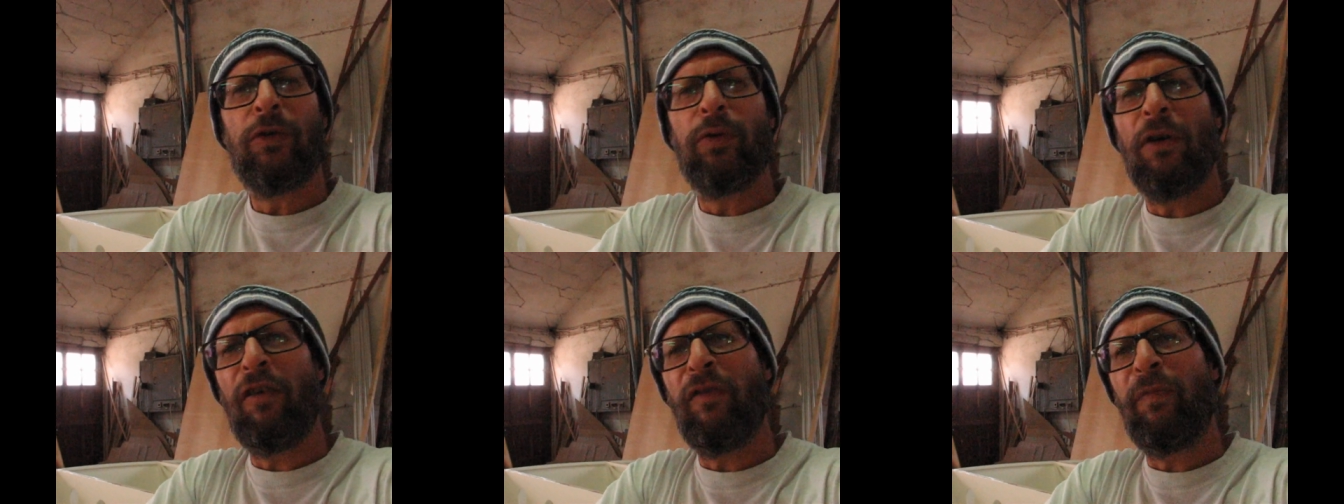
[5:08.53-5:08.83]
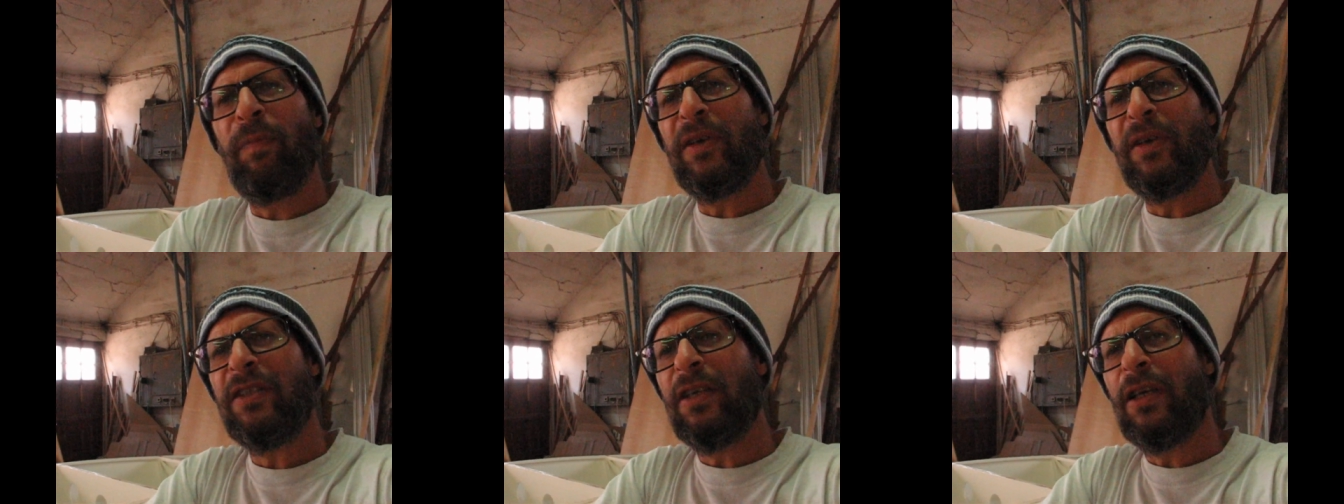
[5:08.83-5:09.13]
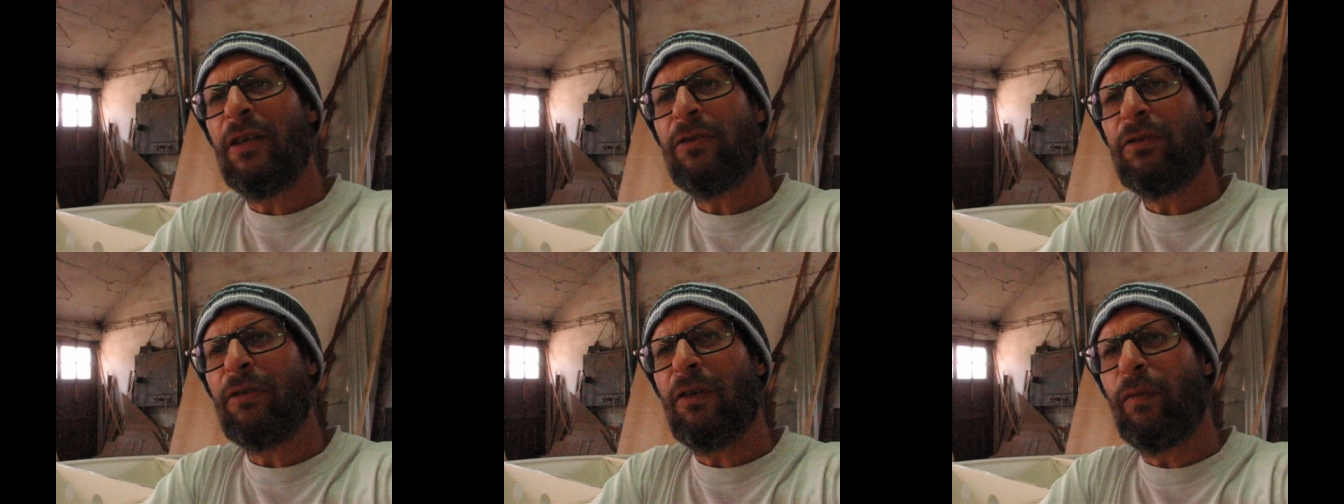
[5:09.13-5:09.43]

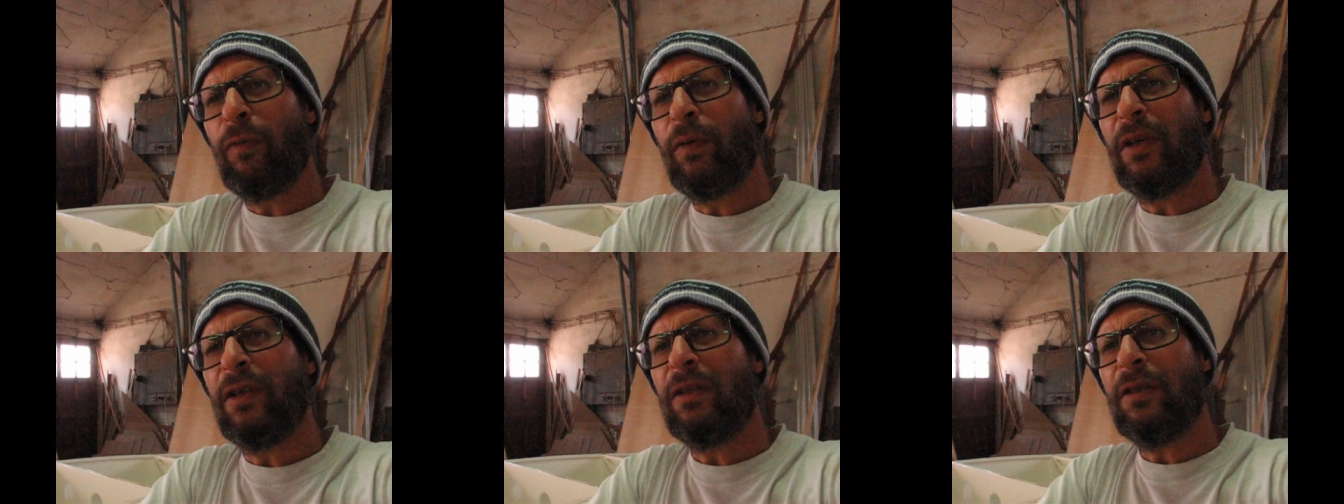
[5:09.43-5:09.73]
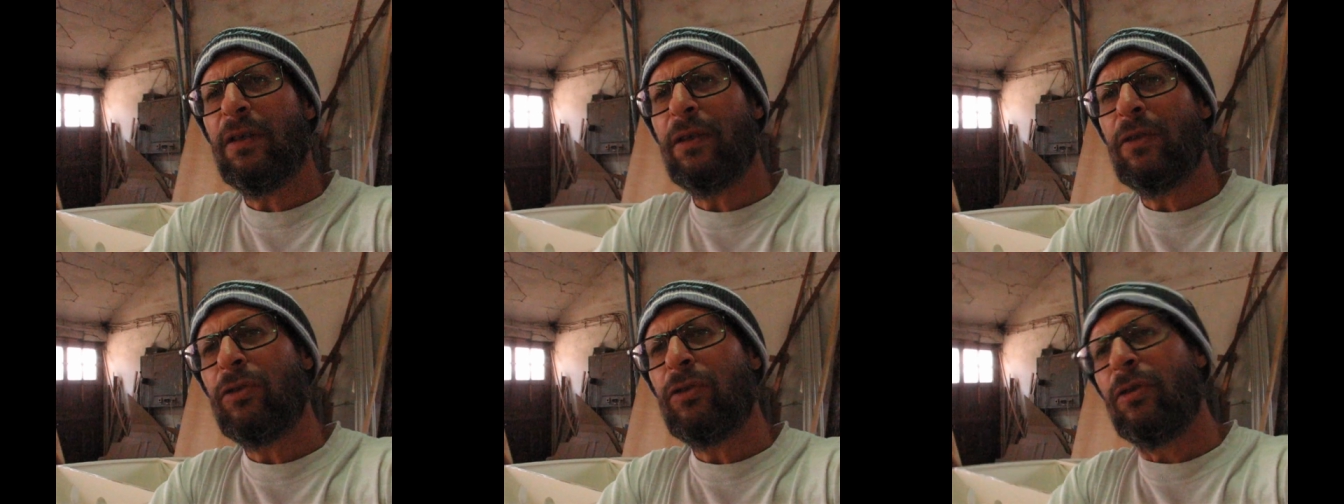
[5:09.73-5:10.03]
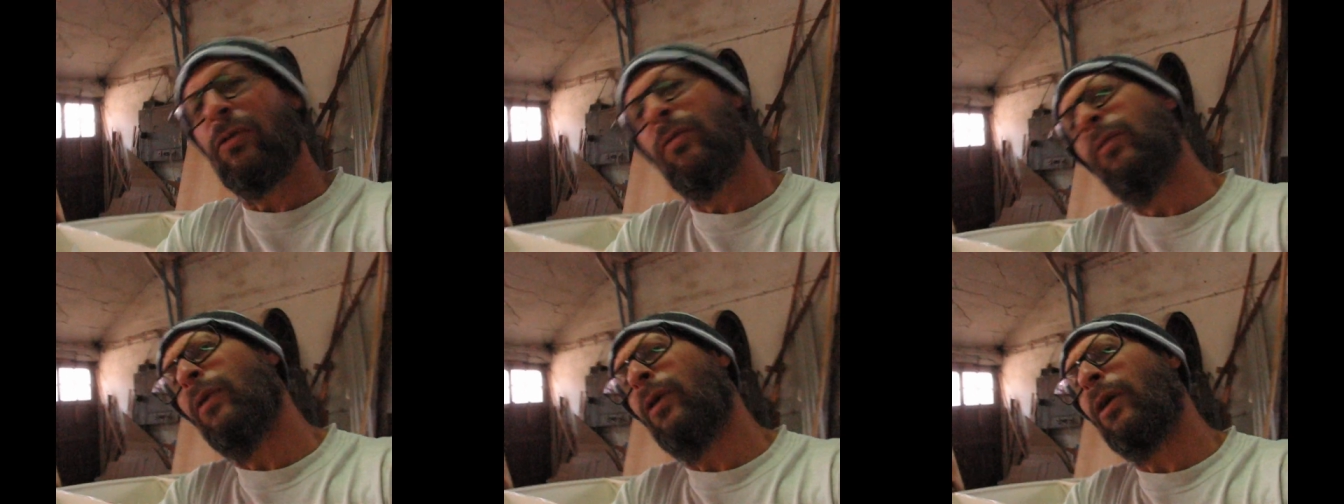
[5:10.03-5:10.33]
12% of windage.
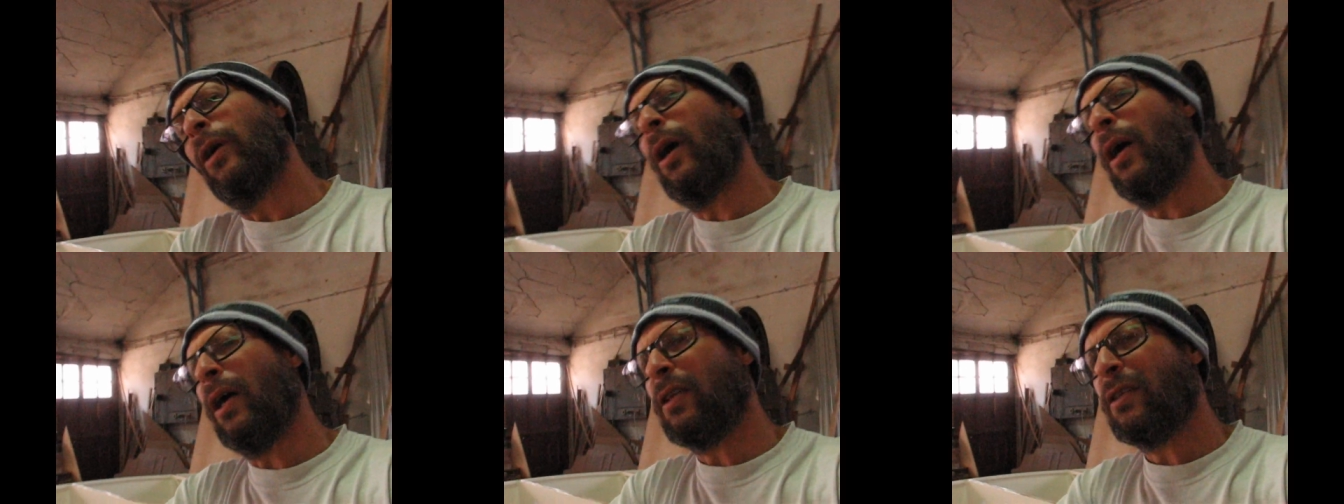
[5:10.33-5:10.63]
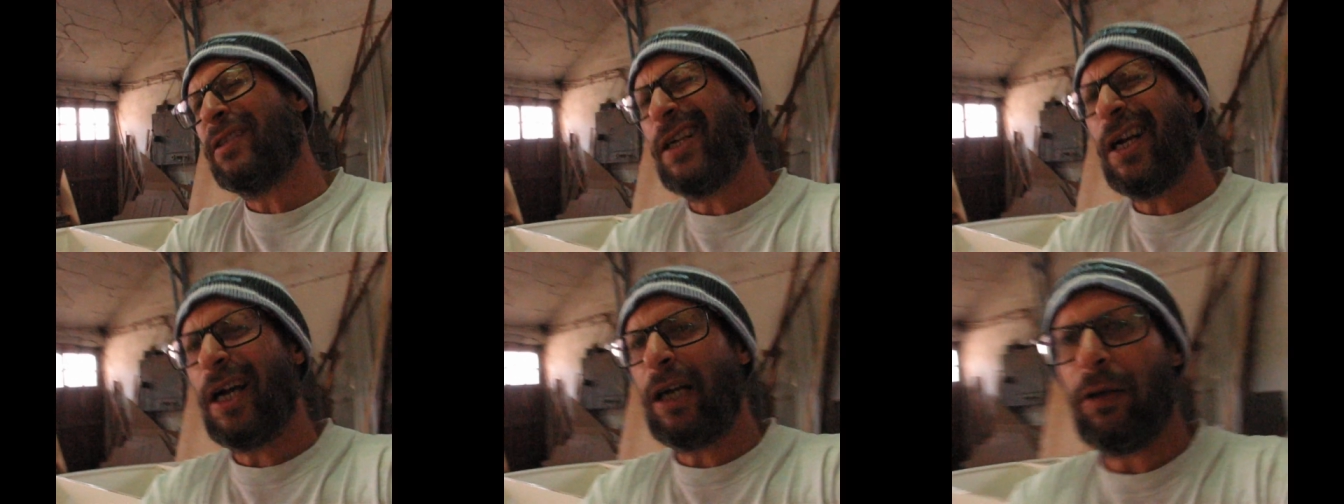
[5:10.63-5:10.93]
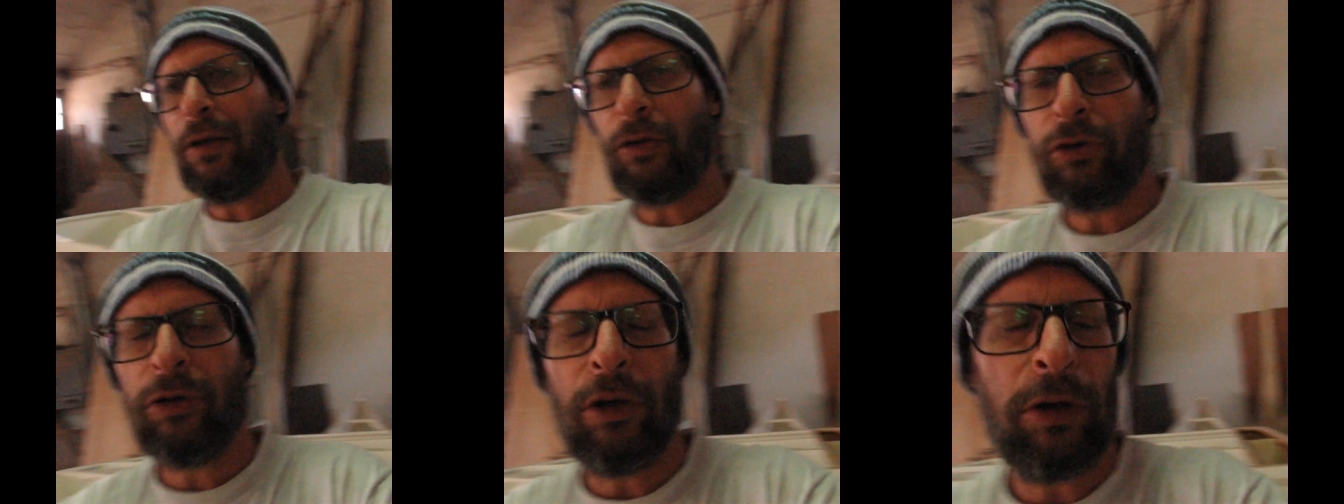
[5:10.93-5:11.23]
We'll go
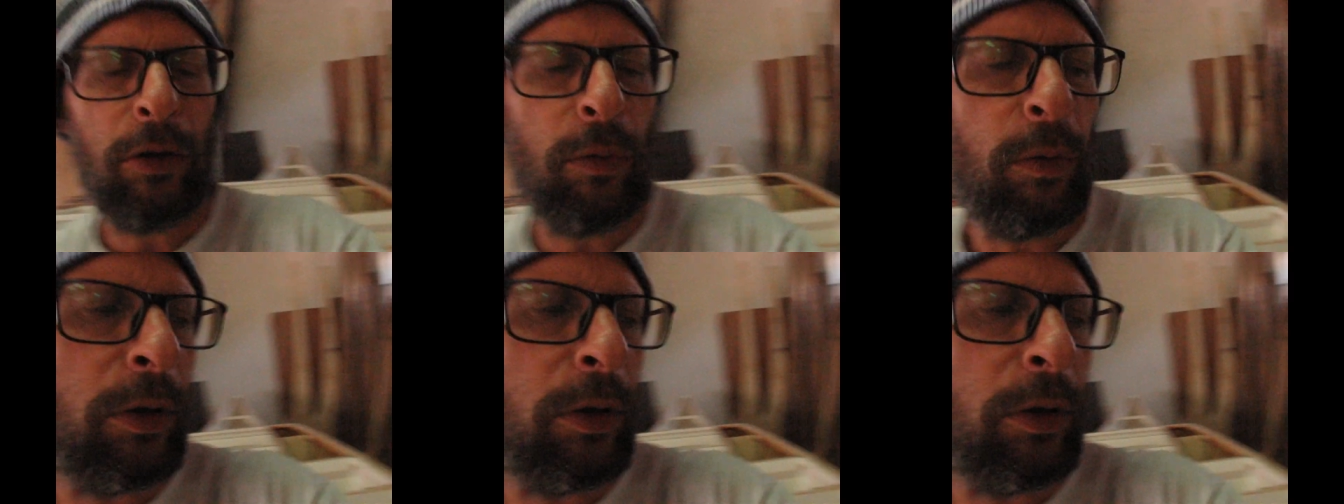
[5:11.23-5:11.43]
outside, I'll show you